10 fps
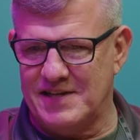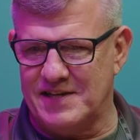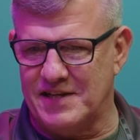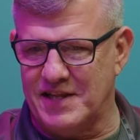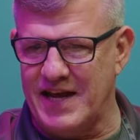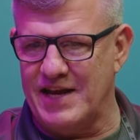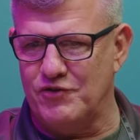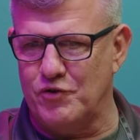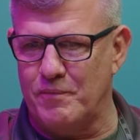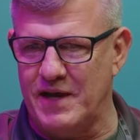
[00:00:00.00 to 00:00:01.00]
The land
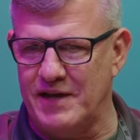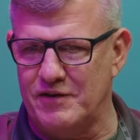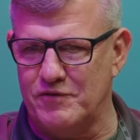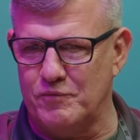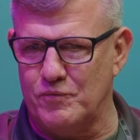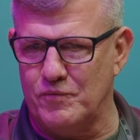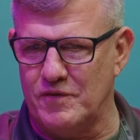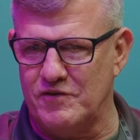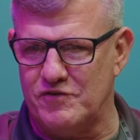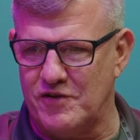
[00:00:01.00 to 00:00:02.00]
domain
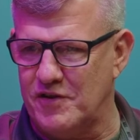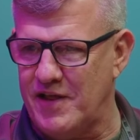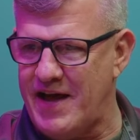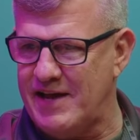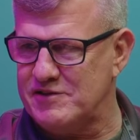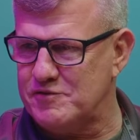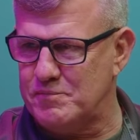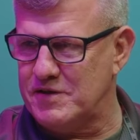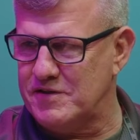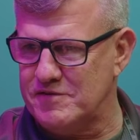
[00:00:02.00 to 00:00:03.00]
is the last
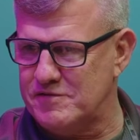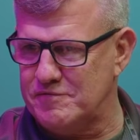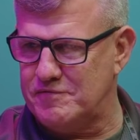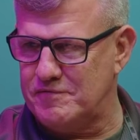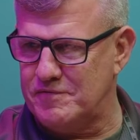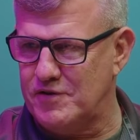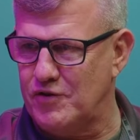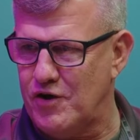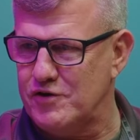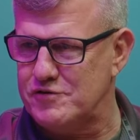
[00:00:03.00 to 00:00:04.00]
because of the
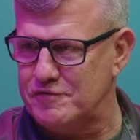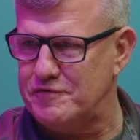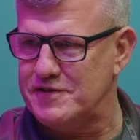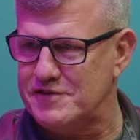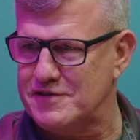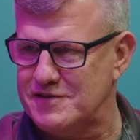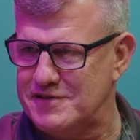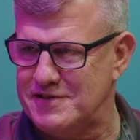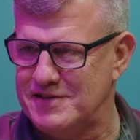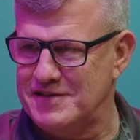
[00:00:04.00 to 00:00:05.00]
laws of physics.
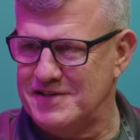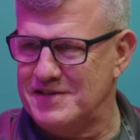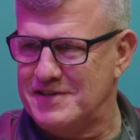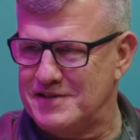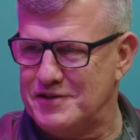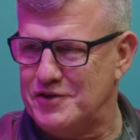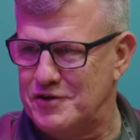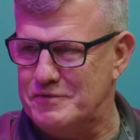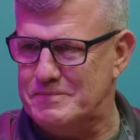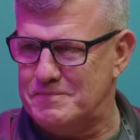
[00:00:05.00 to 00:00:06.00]
Yep. You
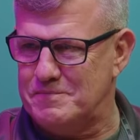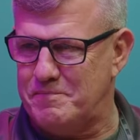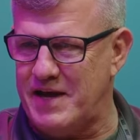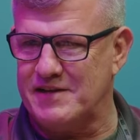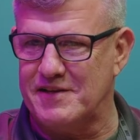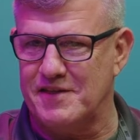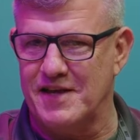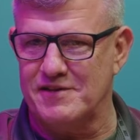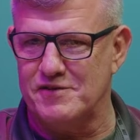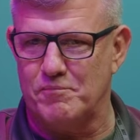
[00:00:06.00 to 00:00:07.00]
know, back to
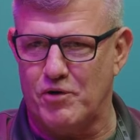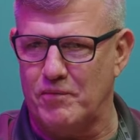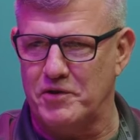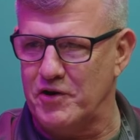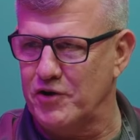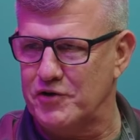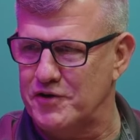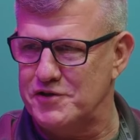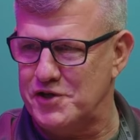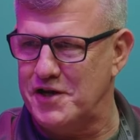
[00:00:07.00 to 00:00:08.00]
things that probably aren't
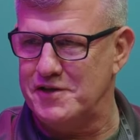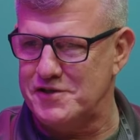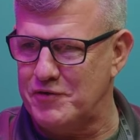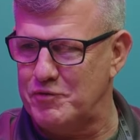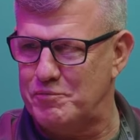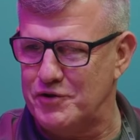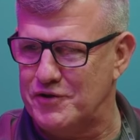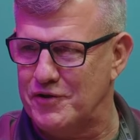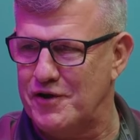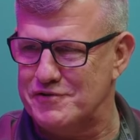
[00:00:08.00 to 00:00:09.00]
going to change. I would put
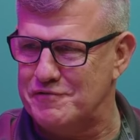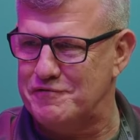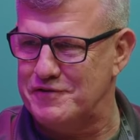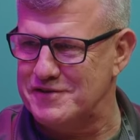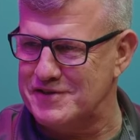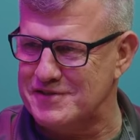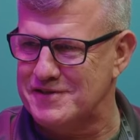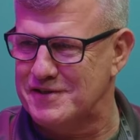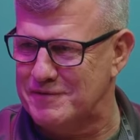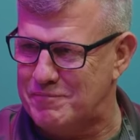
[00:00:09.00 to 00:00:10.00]
the laws of physics
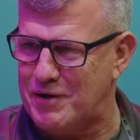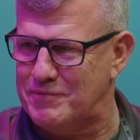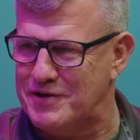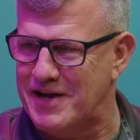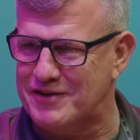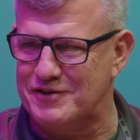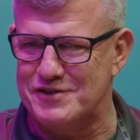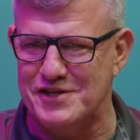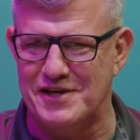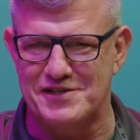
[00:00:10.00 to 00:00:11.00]
in the probably not going
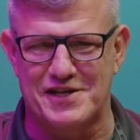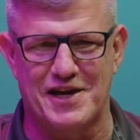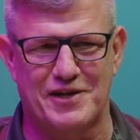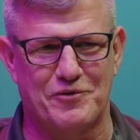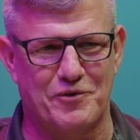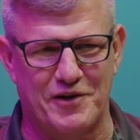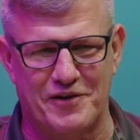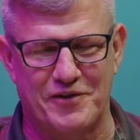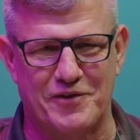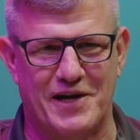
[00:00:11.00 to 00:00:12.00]
to change category,
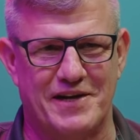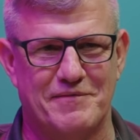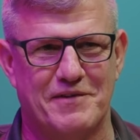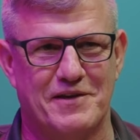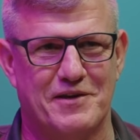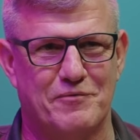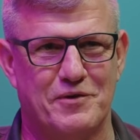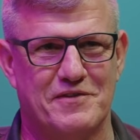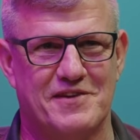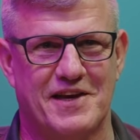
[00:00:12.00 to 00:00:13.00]
although I, I,
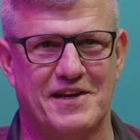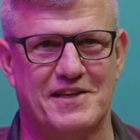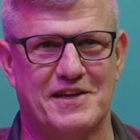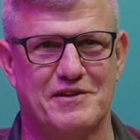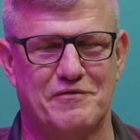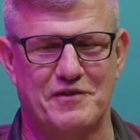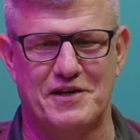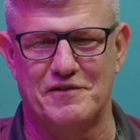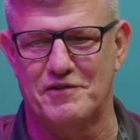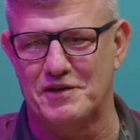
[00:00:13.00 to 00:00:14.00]
wouldn't say anything
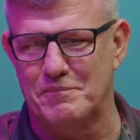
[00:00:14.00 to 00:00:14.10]
definitively.